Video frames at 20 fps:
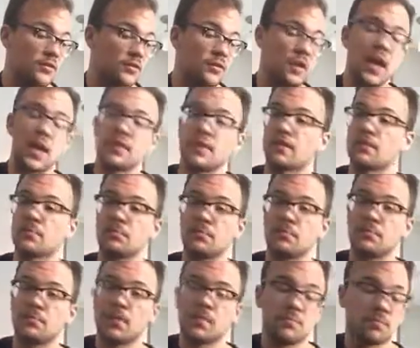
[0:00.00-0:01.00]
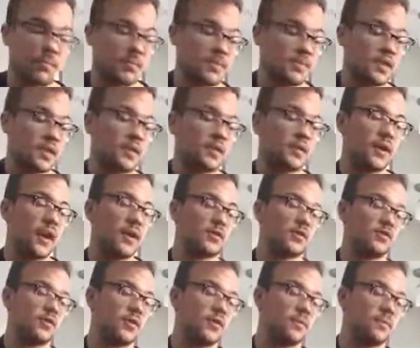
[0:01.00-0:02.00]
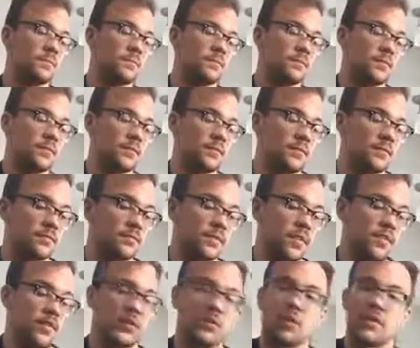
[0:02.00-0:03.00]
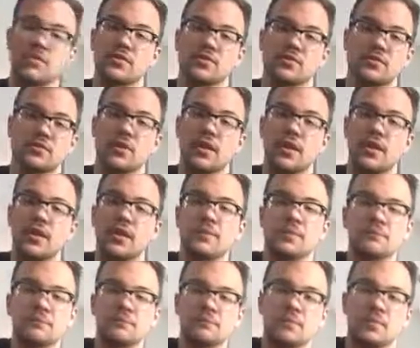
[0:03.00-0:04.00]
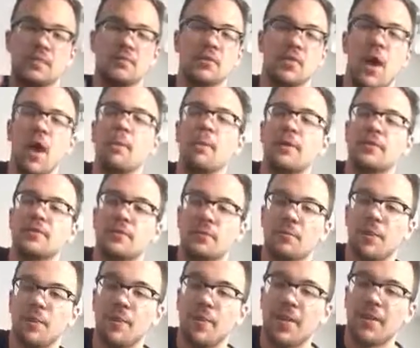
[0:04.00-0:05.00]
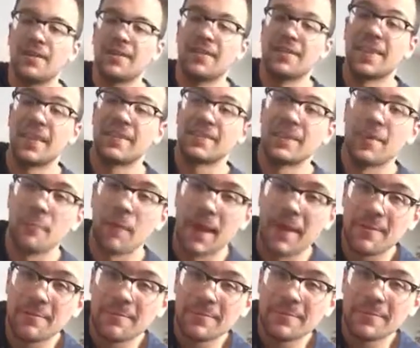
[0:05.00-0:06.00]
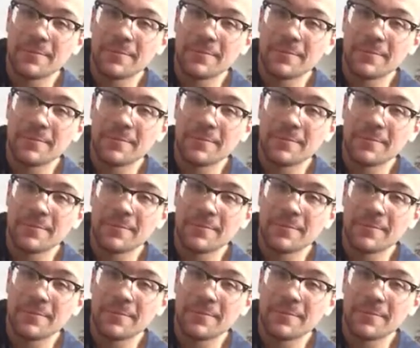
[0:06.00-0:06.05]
So yeah, that's pretty much it, guys. So if you have any questions or anything, leave a comment or whatnot. Thanks, bye.